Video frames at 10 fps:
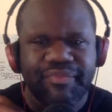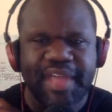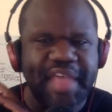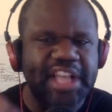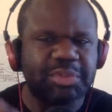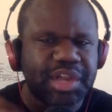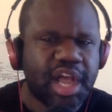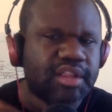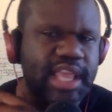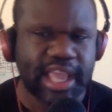that's where
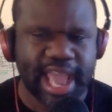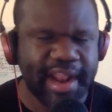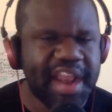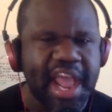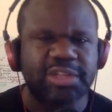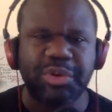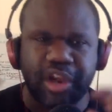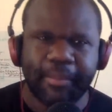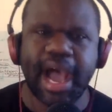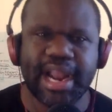y'all think at, and that's where
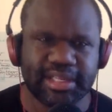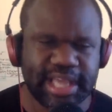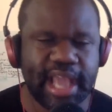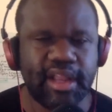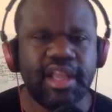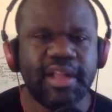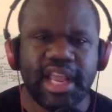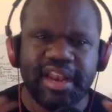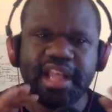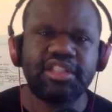your mind is at.
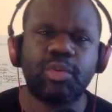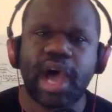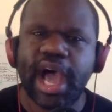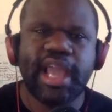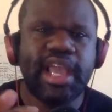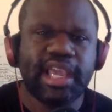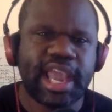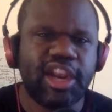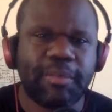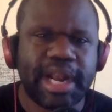And this is why
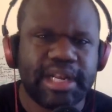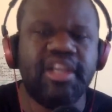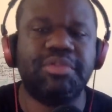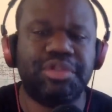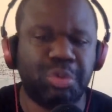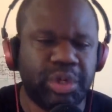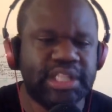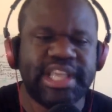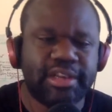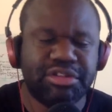can't nobody deal with you really
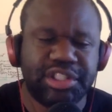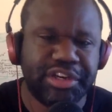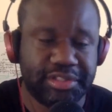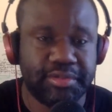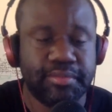take you serious.